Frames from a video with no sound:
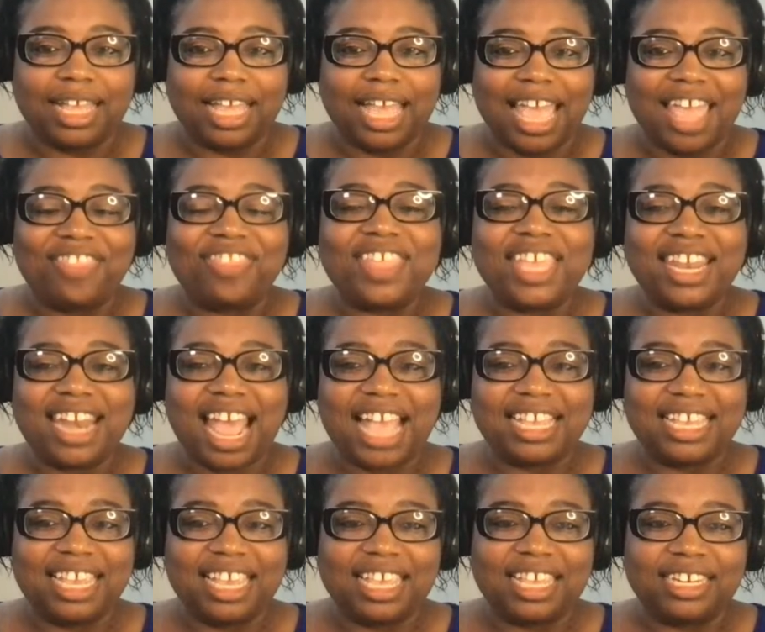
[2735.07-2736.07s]
And then I
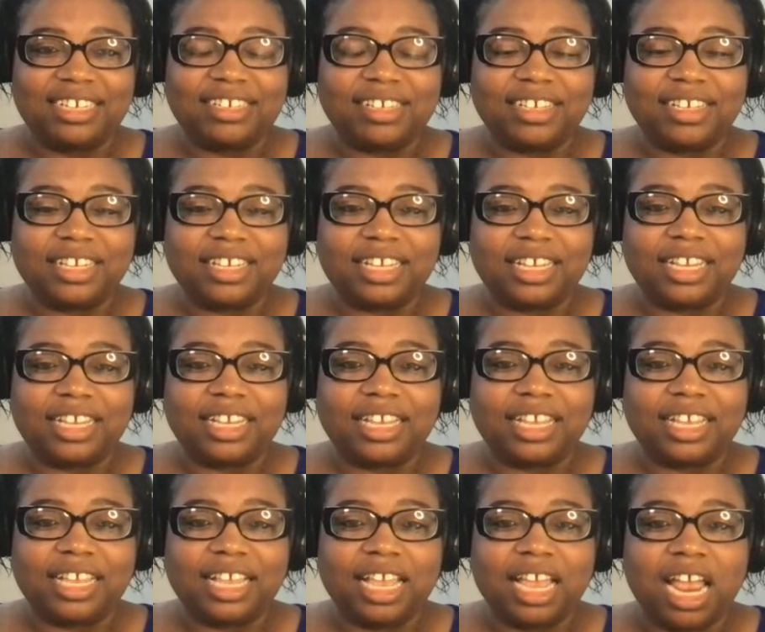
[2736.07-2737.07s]
get,
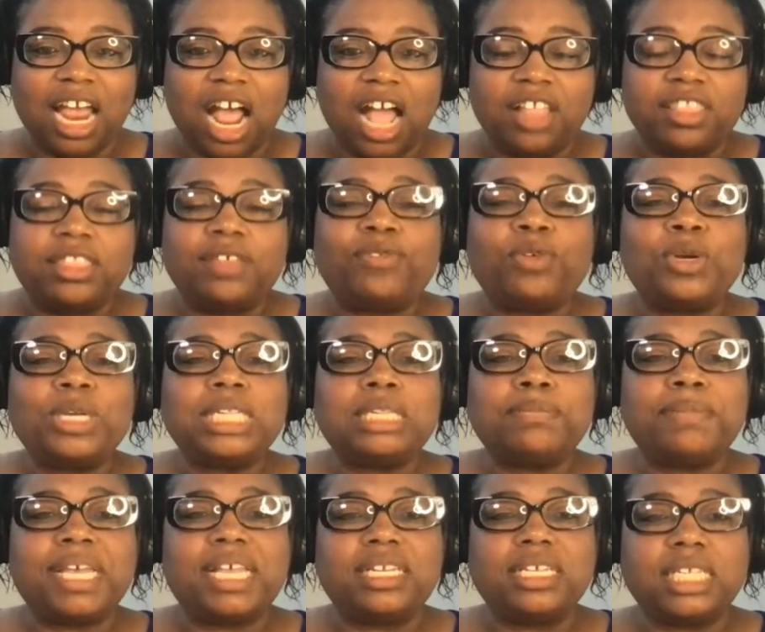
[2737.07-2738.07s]
the
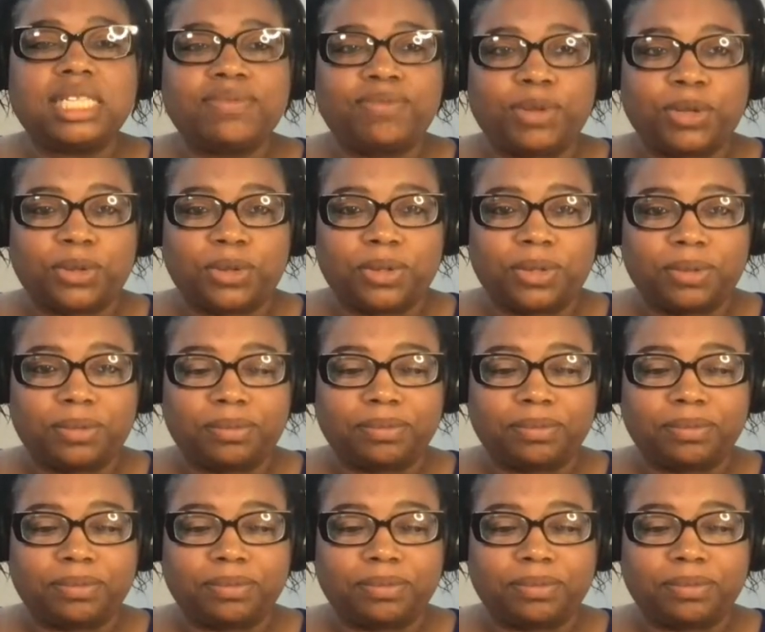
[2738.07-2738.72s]
voicemail is full.